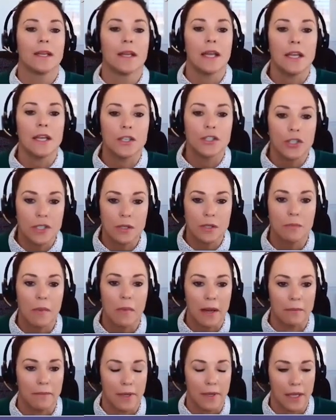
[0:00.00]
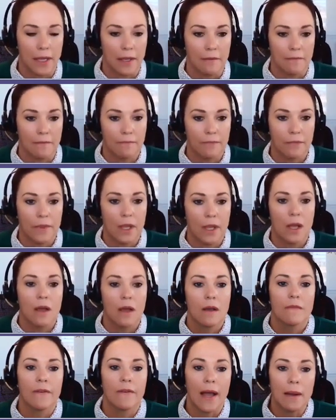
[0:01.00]
It just might be.
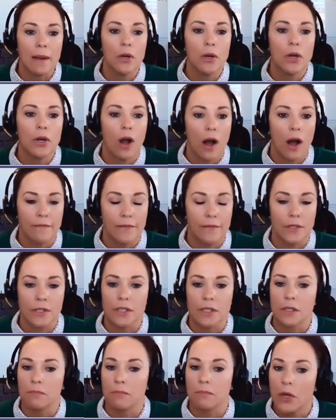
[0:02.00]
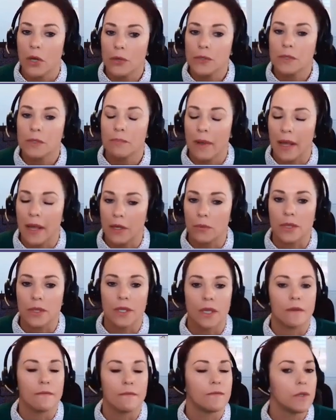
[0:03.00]
Fiber offers the most bandwidth
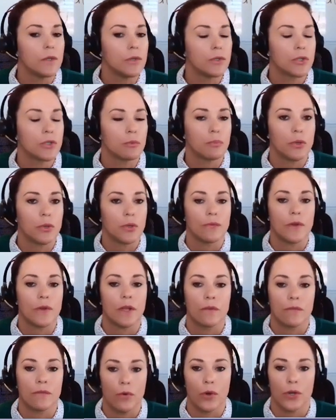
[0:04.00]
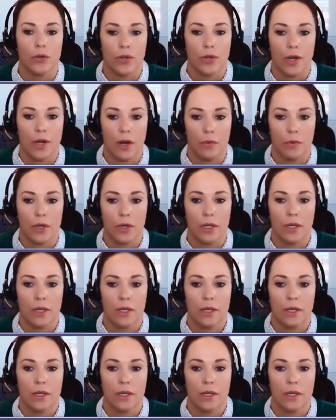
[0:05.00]
and future-proofing for your network.